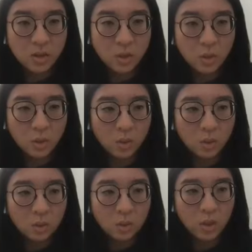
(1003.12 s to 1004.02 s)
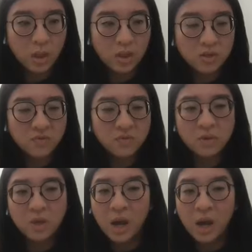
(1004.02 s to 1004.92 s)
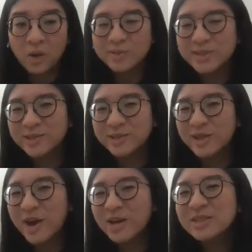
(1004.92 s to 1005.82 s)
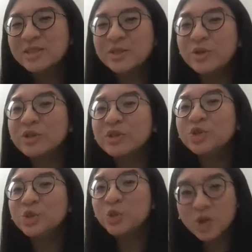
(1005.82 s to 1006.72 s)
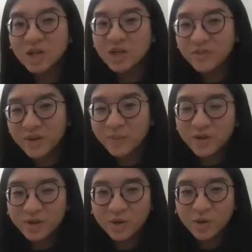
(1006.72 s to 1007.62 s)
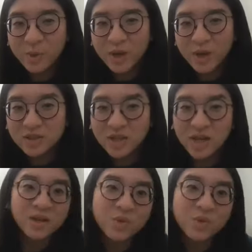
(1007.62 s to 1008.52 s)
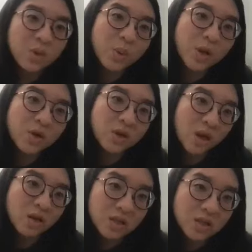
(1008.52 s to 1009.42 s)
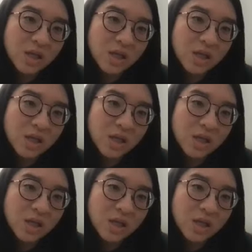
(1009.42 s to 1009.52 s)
So as of now, I'm still not so sure if I'm gonna go back to Thailand right away or not.